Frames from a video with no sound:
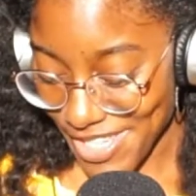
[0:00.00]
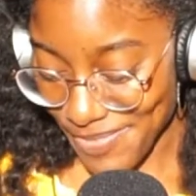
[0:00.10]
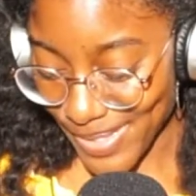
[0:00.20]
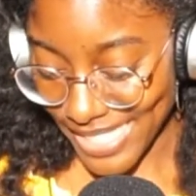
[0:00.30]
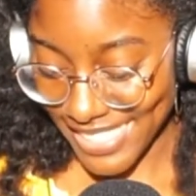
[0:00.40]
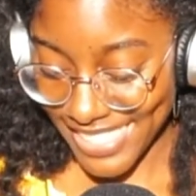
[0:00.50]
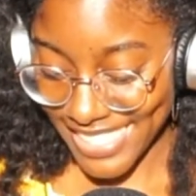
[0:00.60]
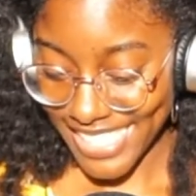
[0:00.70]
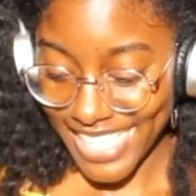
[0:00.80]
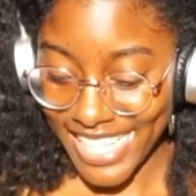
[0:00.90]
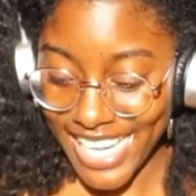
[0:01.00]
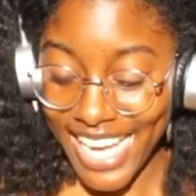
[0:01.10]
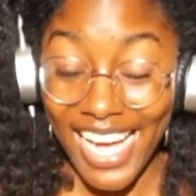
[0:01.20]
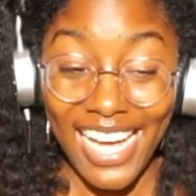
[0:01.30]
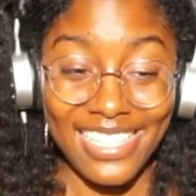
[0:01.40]
But
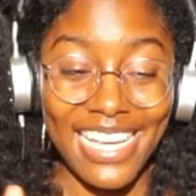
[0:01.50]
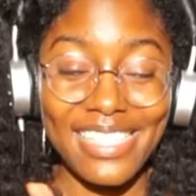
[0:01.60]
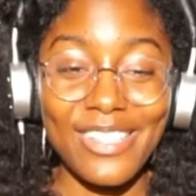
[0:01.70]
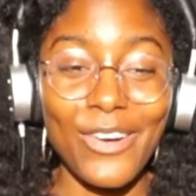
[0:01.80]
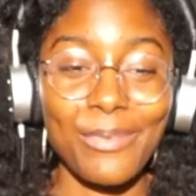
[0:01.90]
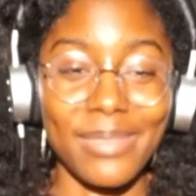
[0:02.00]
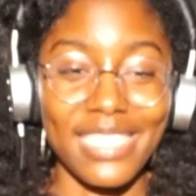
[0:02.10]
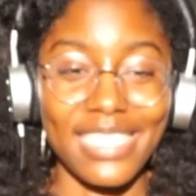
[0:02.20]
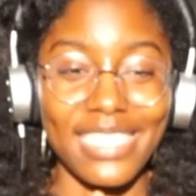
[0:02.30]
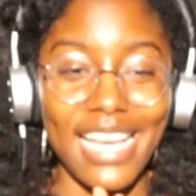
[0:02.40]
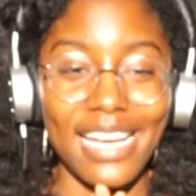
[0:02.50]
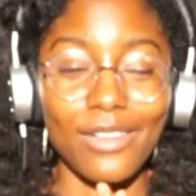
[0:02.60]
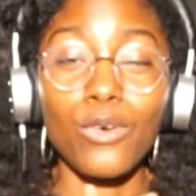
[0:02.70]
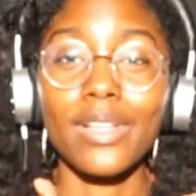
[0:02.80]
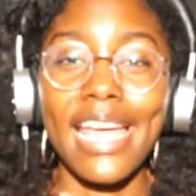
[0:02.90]
they told me,
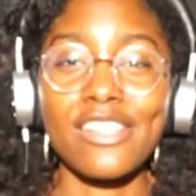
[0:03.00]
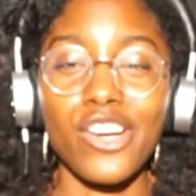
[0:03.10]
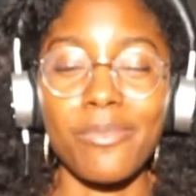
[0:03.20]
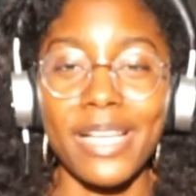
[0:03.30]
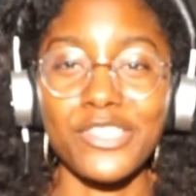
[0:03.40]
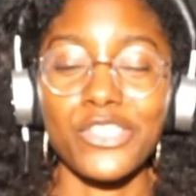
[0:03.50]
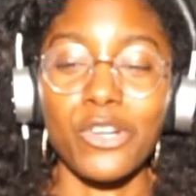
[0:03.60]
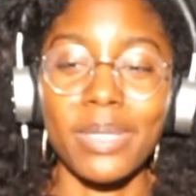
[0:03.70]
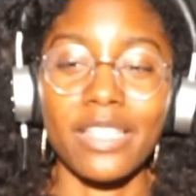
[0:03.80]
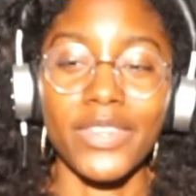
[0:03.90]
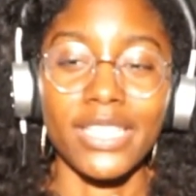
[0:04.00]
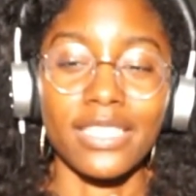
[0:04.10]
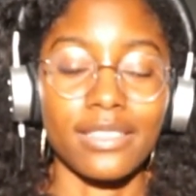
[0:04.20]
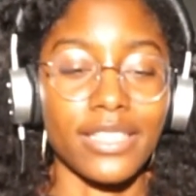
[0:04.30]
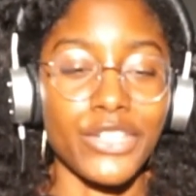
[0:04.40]
well, the H R manager told me at the very
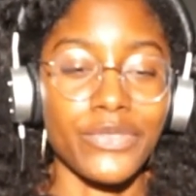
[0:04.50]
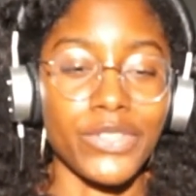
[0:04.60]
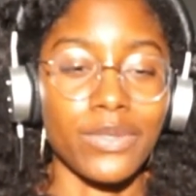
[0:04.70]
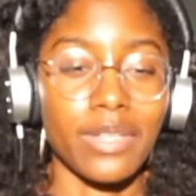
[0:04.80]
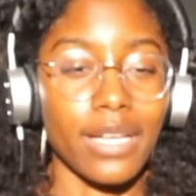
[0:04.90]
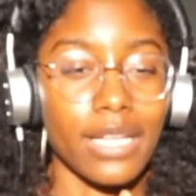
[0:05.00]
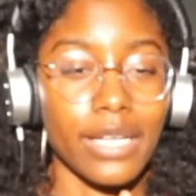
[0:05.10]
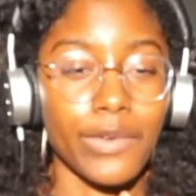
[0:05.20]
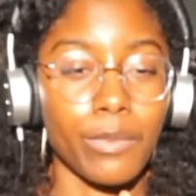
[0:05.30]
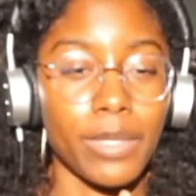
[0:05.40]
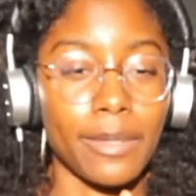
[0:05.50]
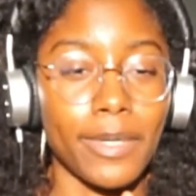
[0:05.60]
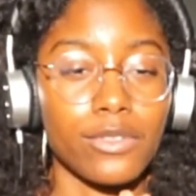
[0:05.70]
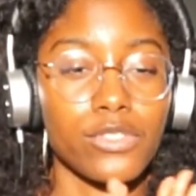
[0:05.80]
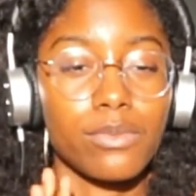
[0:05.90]
end of the interview that it would be
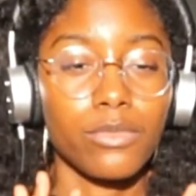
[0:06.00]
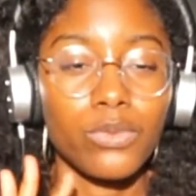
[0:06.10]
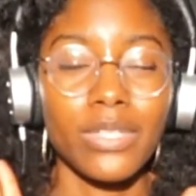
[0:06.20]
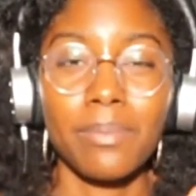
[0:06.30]
about three